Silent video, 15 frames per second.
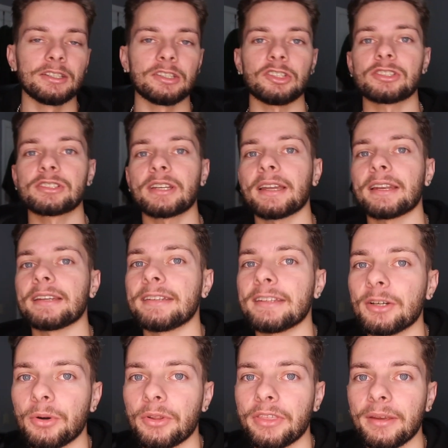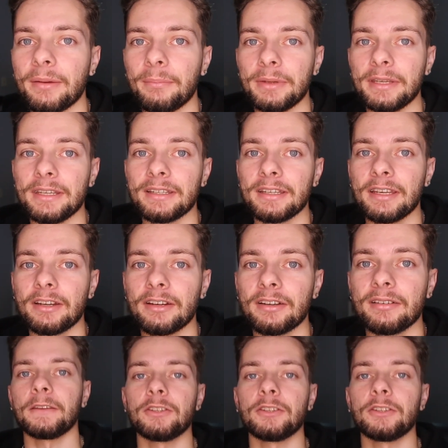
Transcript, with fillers: you just gotta deal with him being here.